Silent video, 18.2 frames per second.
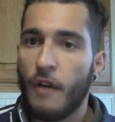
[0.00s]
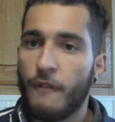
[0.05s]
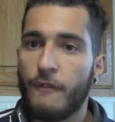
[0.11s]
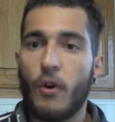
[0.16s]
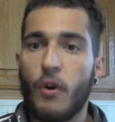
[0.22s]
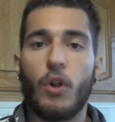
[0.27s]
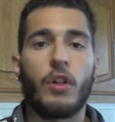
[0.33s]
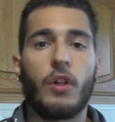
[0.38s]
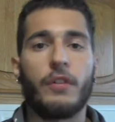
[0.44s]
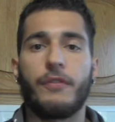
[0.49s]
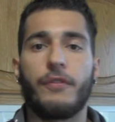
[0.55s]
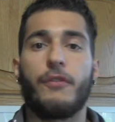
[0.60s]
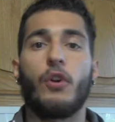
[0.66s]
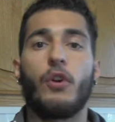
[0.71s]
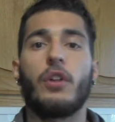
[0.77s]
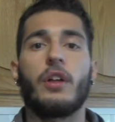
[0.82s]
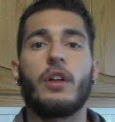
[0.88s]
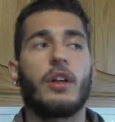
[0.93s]

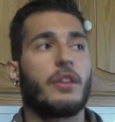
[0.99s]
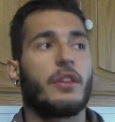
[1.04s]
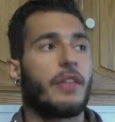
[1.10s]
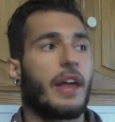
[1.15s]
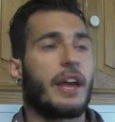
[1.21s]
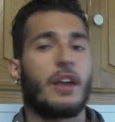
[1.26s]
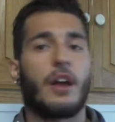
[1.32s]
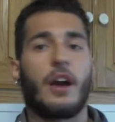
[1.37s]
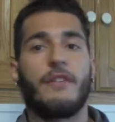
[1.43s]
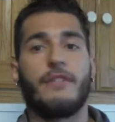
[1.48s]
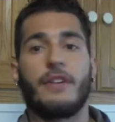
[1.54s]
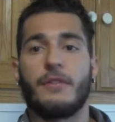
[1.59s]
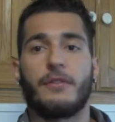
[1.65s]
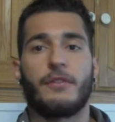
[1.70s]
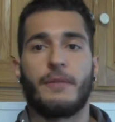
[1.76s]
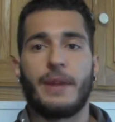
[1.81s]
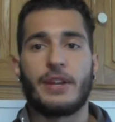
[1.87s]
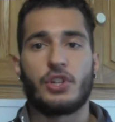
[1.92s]
Full of
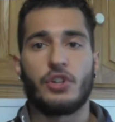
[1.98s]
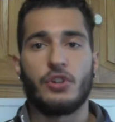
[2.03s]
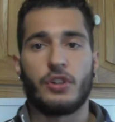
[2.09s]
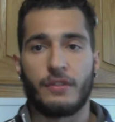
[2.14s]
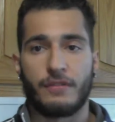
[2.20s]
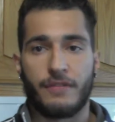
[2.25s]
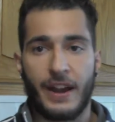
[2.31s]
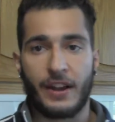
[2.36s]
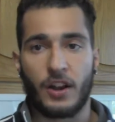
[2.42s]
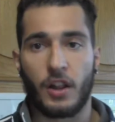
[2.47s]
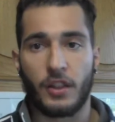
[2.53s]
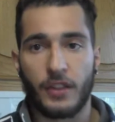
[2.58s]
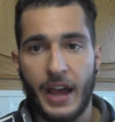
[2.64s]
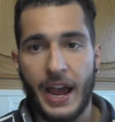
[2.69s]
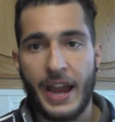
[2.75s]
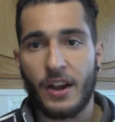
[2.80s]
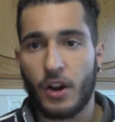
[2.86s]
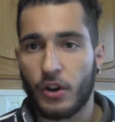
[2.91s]
information you can find
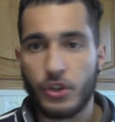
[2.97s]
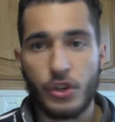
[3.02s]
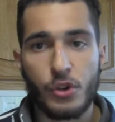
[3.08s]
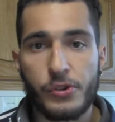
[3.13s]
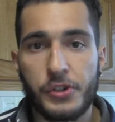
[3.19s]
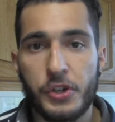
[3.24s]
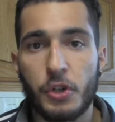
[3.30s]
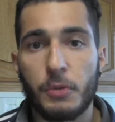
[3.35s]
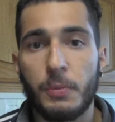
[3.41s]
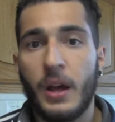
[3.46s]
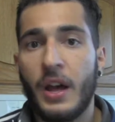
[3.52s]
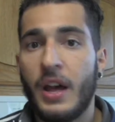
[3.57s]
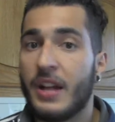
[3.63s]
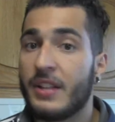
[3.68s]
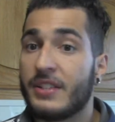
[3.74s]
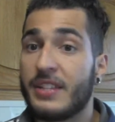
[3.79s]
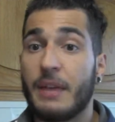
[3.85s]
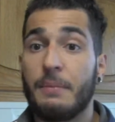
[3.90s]
online on YouTube.
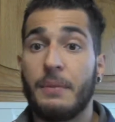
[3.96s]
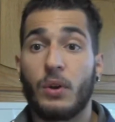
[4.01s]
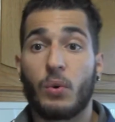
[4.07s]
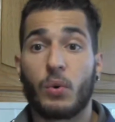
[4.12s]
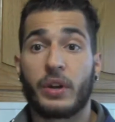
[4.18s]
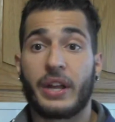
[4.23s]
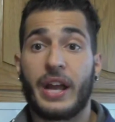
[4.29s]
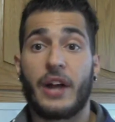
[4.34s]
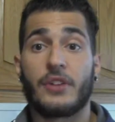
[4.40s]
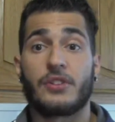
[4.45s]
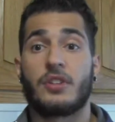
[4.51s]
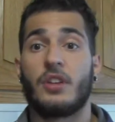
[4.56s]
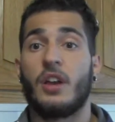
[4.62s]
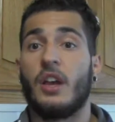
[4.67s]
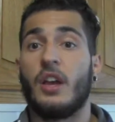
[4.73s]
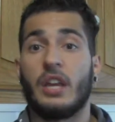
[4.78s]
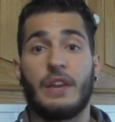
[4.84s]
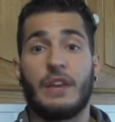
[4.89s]
10-minute workouts,
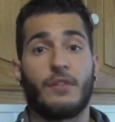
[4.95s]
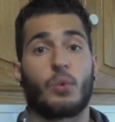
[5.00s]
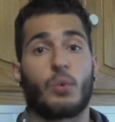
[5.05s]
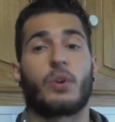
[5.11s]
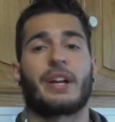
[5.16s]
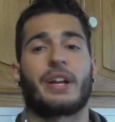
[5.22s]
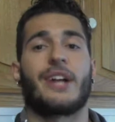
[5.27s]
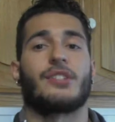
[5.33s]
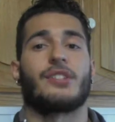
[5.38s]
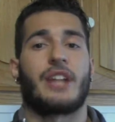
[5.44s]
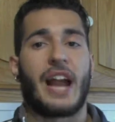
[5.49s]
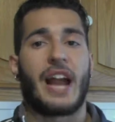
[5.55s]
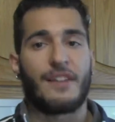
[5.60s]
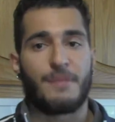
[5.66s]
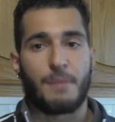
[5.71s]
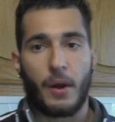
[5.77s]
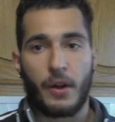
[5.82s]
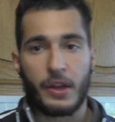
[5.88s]
even workouts that
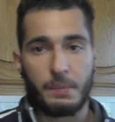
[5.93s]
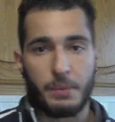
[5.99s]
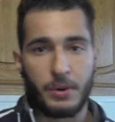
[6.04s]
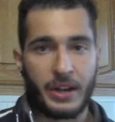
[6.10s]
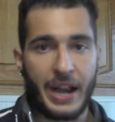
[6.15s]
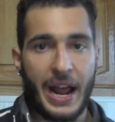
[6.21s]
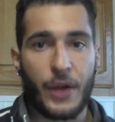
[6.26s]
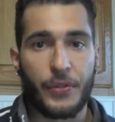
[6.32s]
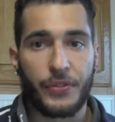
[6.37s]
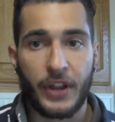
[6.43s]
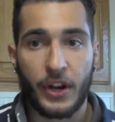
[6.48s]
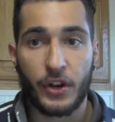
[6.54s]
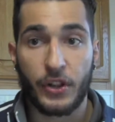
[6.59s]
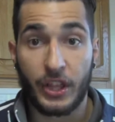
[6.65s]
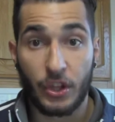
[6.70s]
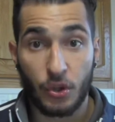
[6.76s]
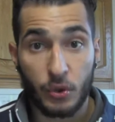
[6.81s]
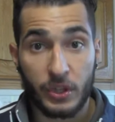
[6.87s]
I probably put out there
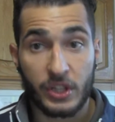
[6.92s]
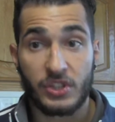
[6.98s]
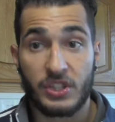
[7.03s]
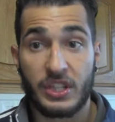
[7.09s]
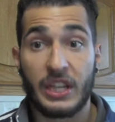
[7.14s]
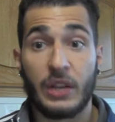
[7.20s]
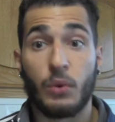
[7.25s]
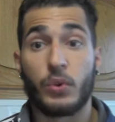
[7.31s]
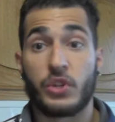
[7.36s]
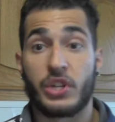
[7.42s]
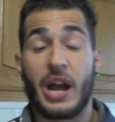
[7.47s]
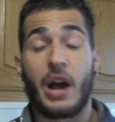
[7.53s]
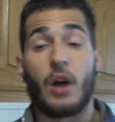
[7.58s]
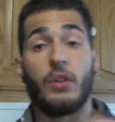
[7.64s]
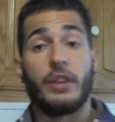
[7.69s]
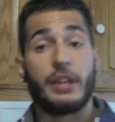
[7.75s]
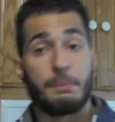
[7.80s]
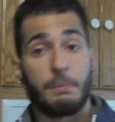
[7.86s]
that you could see, which
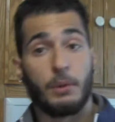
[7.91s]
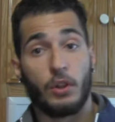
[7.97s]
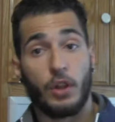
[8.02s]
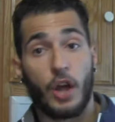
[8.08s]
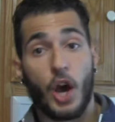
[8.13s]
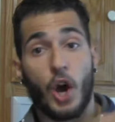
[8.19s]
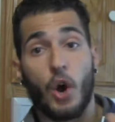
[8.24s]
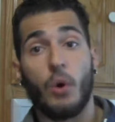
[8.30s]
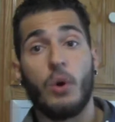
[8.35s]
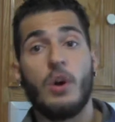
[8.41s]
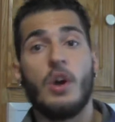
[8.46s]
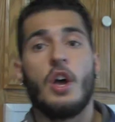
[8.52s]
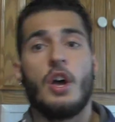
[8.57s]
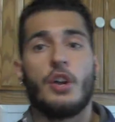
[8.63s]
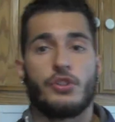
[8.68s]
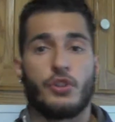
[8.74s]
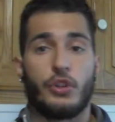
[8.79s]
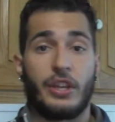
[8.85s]
I'll link below,
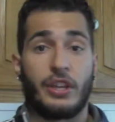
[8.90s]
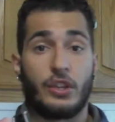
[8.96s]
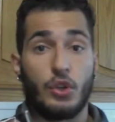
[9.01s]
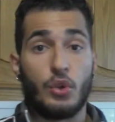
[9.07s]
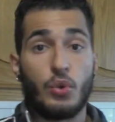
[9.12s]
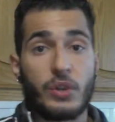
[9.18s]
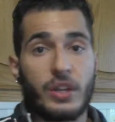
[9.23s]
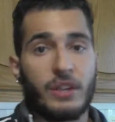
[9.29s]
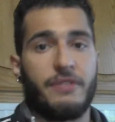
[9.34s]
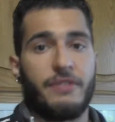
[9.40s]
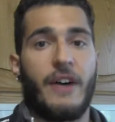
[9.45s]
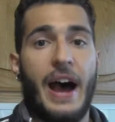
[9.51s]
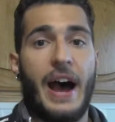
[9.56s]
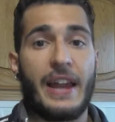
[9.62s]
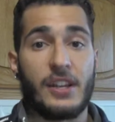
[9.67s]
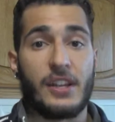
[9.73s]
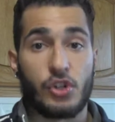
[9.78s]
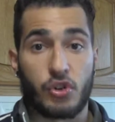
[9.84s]
so that you could
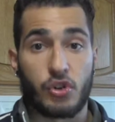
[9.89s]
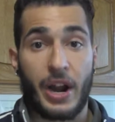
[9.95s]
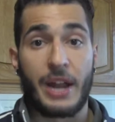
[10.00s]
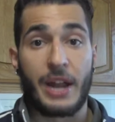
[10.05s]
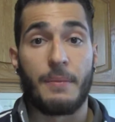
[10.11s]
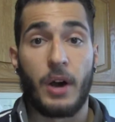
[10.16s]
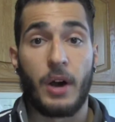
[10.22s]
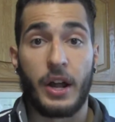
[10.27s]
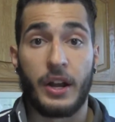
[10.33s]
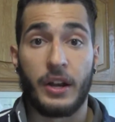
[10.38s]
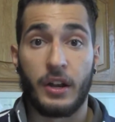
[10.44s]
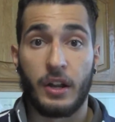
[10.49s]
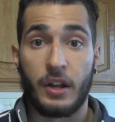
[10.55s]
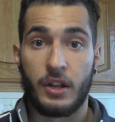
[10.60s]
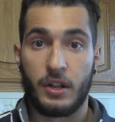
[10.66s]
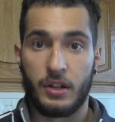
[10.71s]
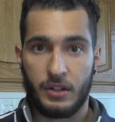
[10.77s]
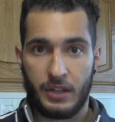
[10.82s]
find and try them on
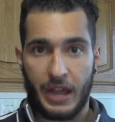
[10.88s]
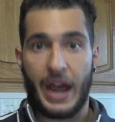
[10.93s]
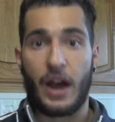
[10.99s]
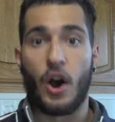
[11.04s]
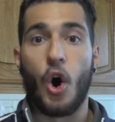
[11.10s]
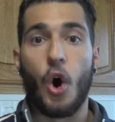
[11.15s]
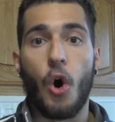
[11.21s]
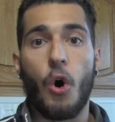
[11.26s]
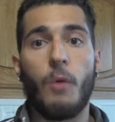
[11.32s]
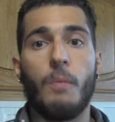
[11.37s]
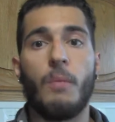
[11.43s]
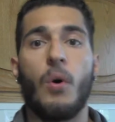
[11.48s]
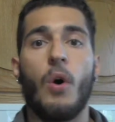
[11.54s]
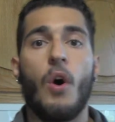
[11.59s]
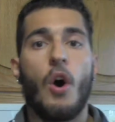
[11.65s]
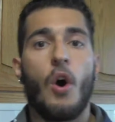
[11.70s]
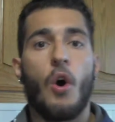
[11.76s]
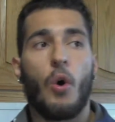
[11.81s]
at
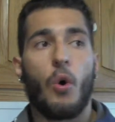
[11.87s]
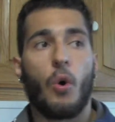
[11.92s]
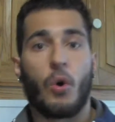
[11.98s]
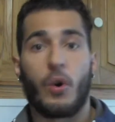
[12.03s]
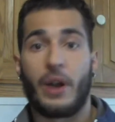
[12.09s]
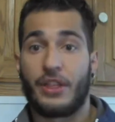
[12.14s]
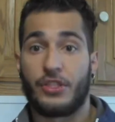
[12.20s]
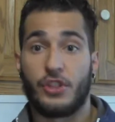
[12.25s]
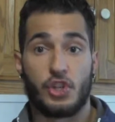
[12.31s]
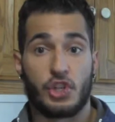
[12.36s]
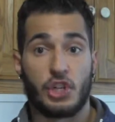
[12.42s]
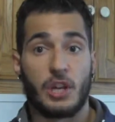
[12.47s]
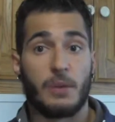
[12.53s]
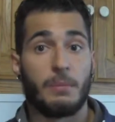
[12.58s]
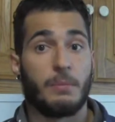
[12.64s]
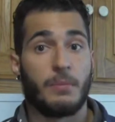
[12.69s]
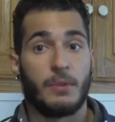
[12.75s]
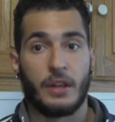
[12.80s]
home or at the
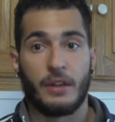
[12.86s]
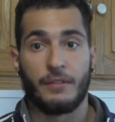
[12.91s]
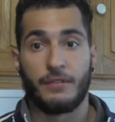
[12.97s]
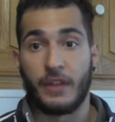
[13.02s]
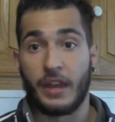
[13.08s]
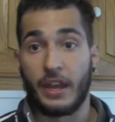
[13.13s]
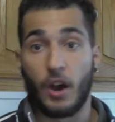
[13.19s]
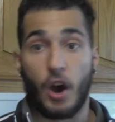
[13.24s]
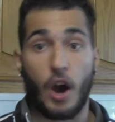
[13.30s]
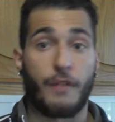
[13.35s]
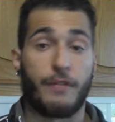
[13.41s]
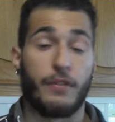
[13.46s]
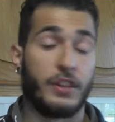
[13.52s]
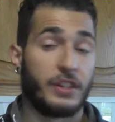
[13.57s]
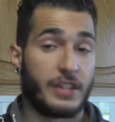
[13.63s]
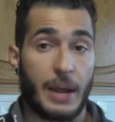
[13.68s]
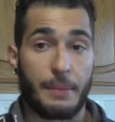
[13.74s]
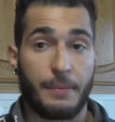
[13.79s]
gym if they offer
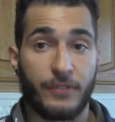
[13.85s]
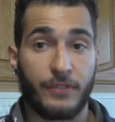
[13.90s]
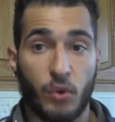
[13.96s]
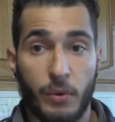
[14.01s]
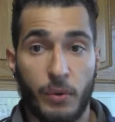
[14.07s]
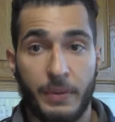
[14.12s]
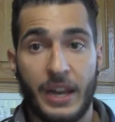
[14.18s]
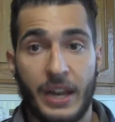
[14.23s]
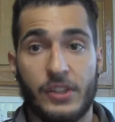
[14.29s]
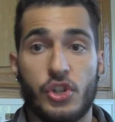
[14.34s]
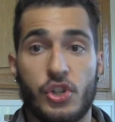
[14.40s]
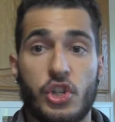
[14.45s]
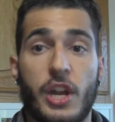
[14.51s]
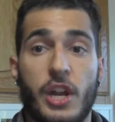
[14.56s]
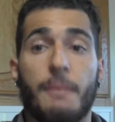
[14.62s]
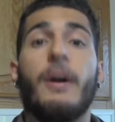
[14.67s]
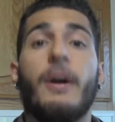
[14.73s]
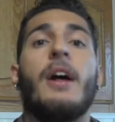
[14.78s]
the type of equipment at the
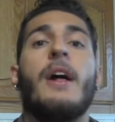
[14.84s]
gym.